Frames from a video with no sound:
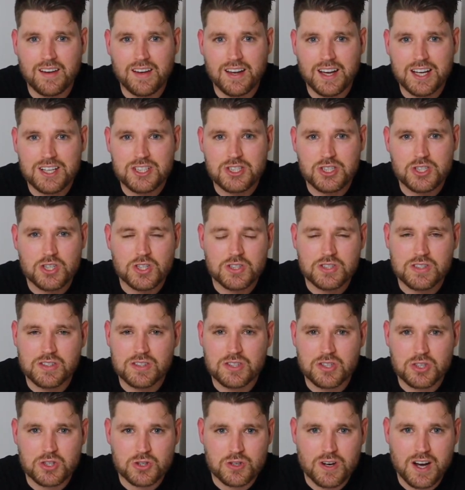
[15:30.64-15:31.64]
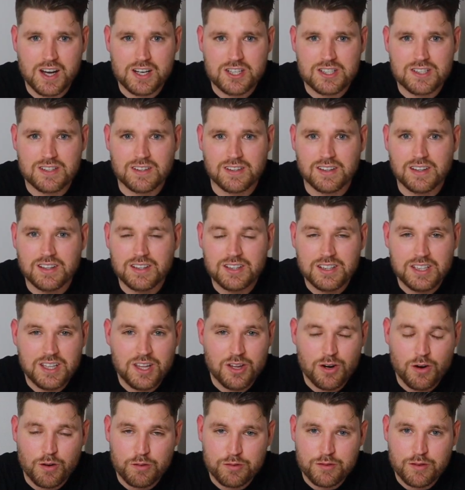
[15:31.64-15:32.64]
It's just a distraction.
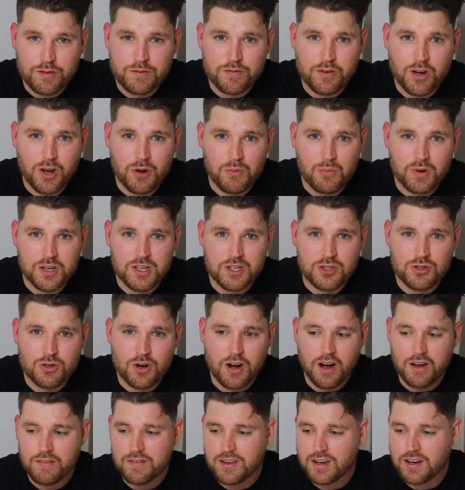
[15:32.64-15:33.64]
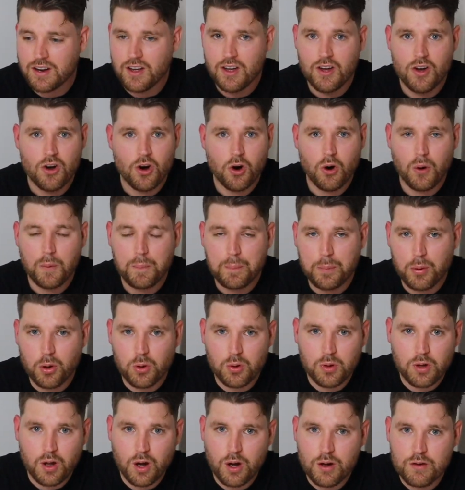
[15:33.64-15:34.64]
Get off your phone while you're driving, or
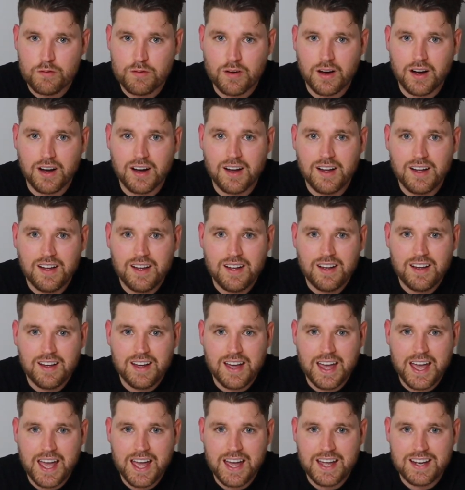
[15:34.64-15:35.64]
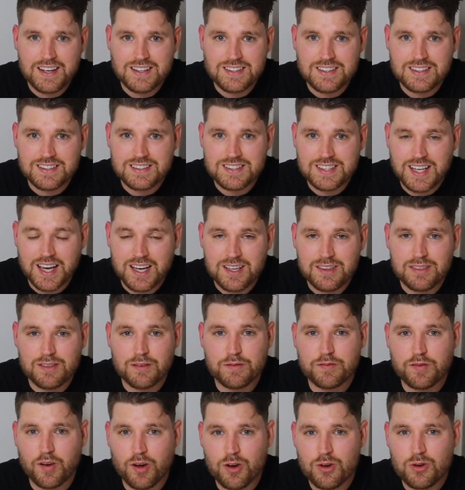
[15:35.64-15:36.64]
pull over and take
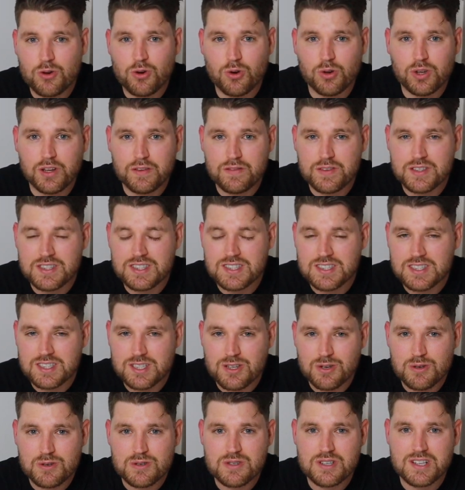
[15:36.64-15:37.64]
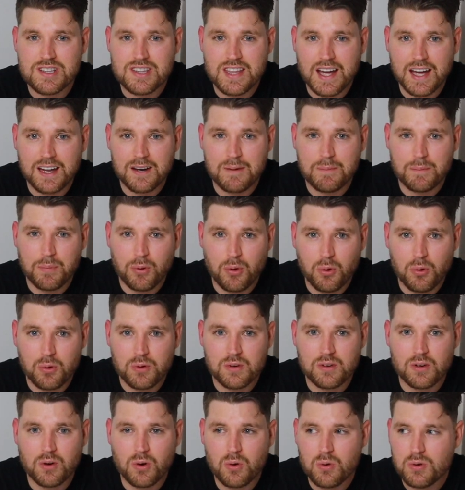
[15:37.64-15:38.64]
the phone call if it's seriously that
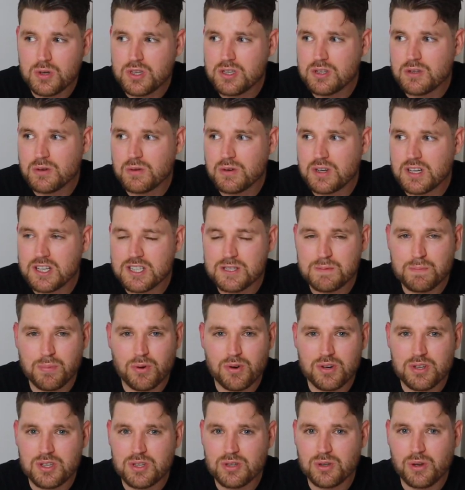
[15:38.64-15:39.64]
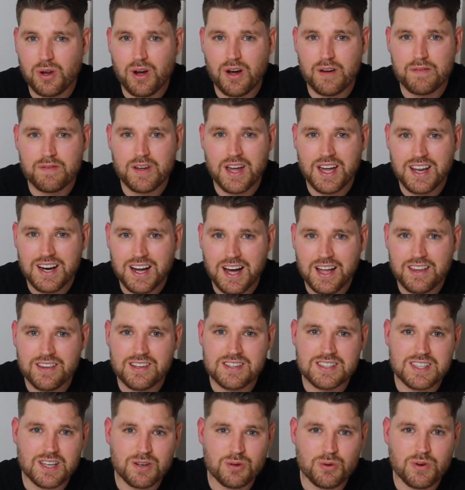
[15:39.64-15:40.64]
important. All you're doing is putting your life and
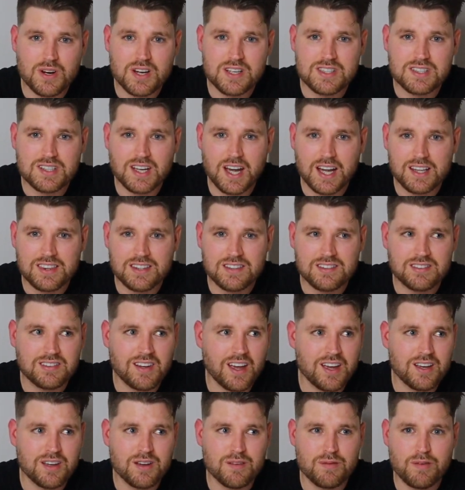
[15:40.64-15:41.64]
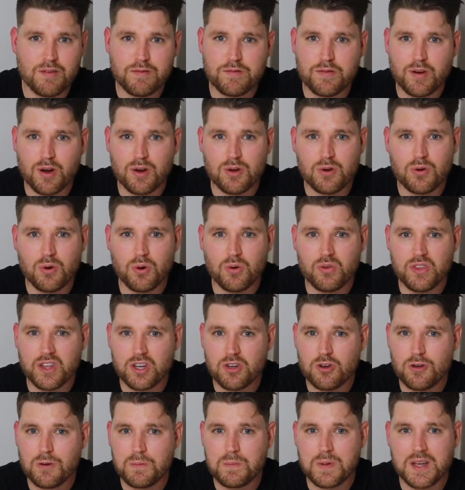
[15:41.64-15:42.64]
others at risk at the sake of a phone call
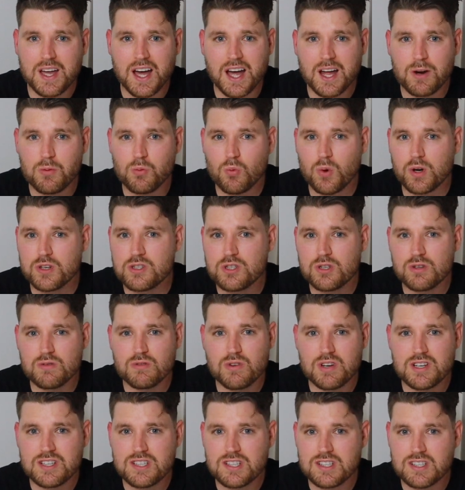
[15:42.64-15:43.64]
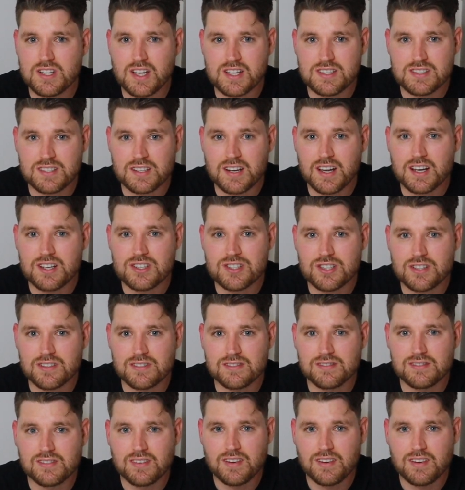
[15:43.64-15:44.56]
that could be had once you reach your destination.